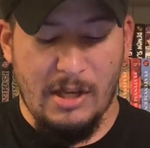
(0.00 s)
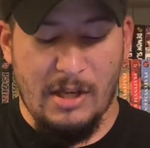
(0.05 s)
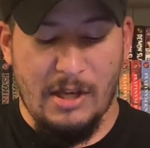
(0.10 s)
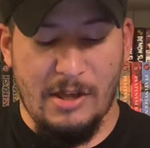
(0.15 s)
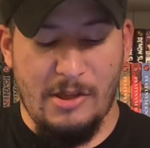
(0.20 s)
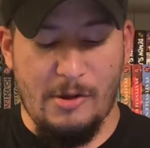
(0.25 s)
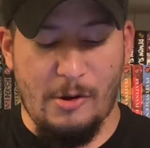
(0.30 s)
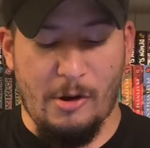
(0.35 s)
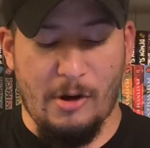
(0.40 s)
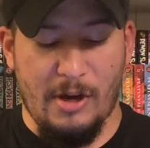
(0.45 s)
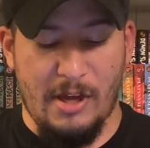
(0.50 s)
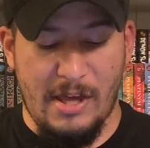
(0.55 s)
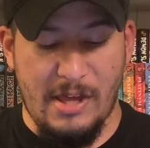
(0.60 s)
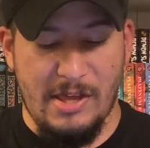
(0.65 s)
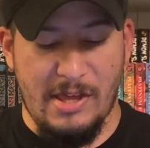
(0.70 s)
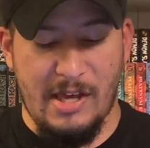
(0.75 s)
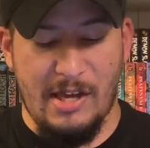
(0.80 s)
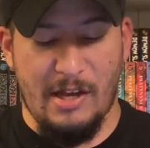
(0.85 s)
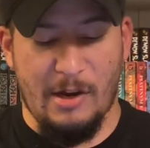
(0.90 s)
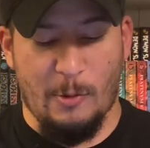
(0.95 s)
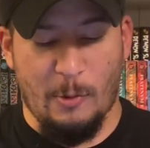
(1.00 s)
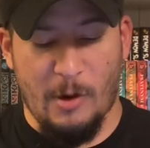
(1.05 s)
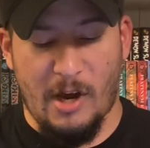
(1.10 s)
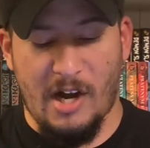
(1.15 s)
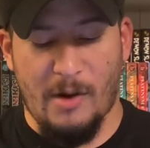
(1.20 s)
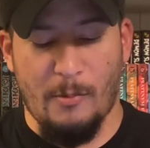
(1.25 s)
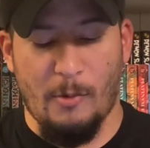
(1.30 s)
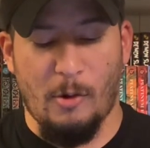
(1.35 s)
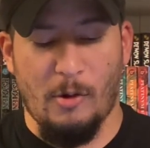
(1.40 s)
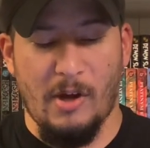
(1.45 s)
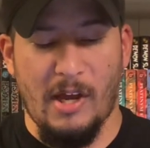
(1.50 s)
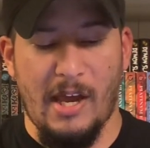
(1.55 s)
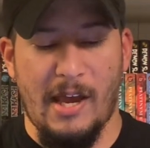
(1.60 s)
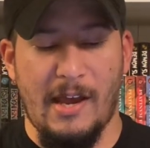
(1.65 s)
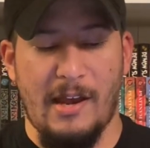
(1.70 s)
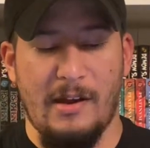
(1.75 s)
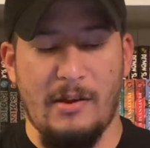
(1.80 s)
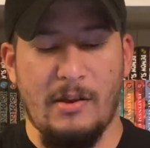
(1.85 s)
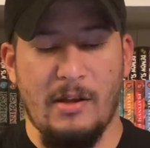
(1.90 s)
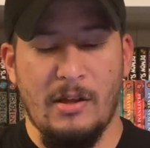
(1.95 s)
His art is incredible,
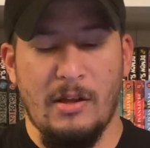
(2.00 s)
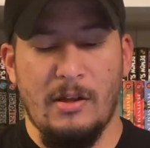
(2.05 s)
and